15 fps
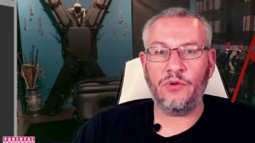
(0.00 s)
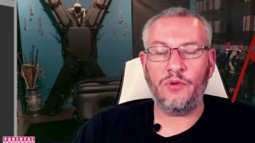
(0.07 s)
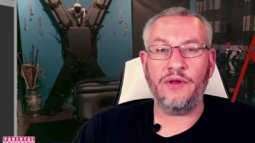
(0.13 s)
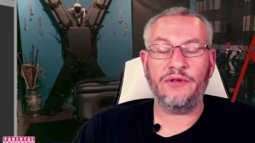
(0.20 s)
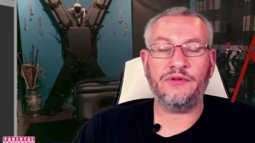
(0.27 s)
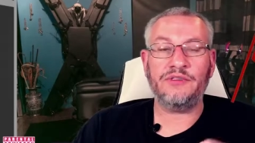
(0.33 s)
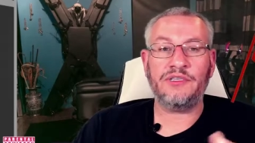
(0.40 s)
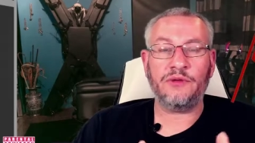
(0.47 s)
Well,
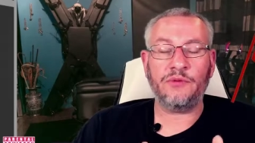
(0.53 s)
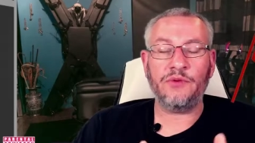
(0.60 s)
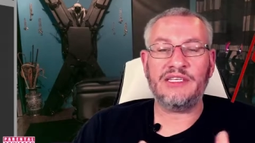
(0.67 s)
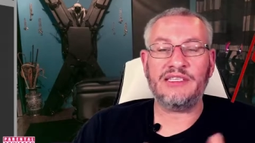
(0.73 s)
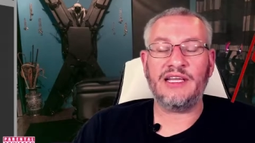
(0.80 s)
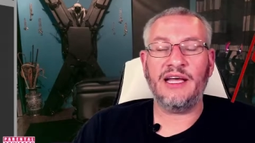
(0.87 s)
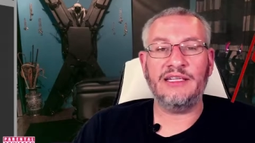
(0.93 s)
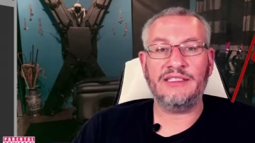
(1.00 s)
there's three
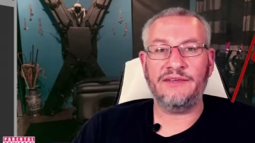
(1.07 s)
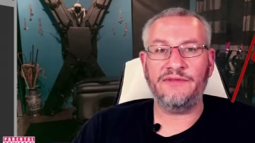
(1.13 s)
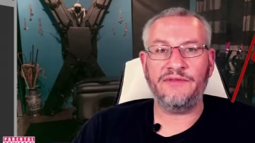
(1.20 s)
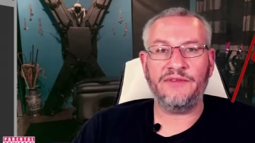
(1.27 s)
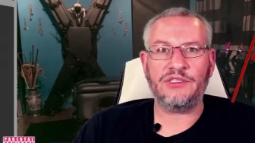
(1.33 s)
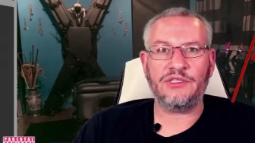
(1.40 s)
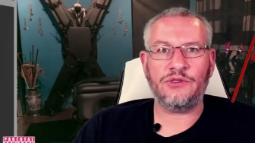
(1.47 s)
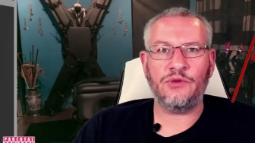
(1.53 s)
sides of the
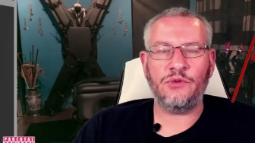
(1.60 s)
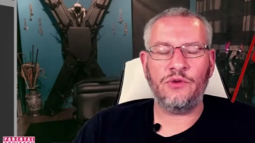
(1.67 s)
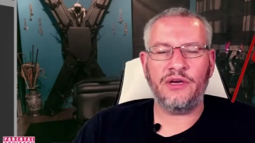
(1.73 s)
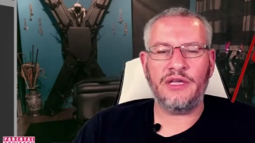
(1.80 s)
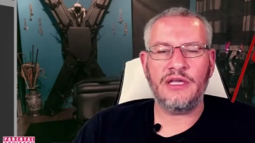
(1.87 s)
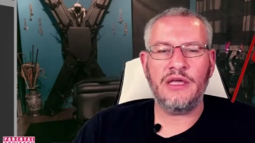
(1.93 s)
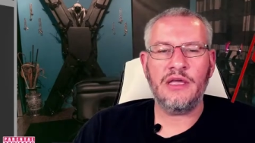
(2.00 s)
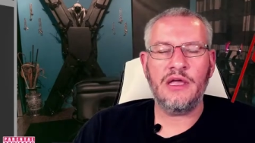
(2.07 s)
story.